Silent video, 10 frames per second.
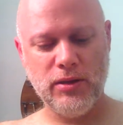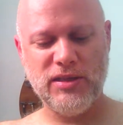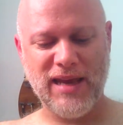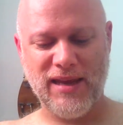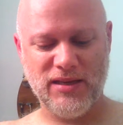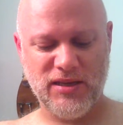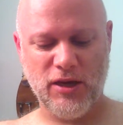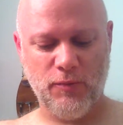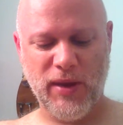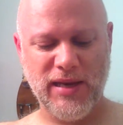stainless
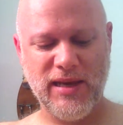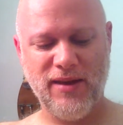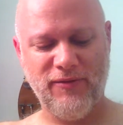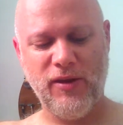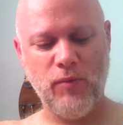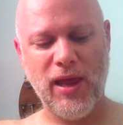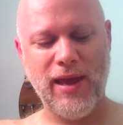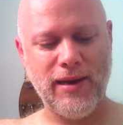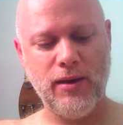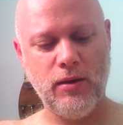steel PTFE
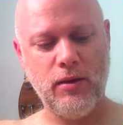blade.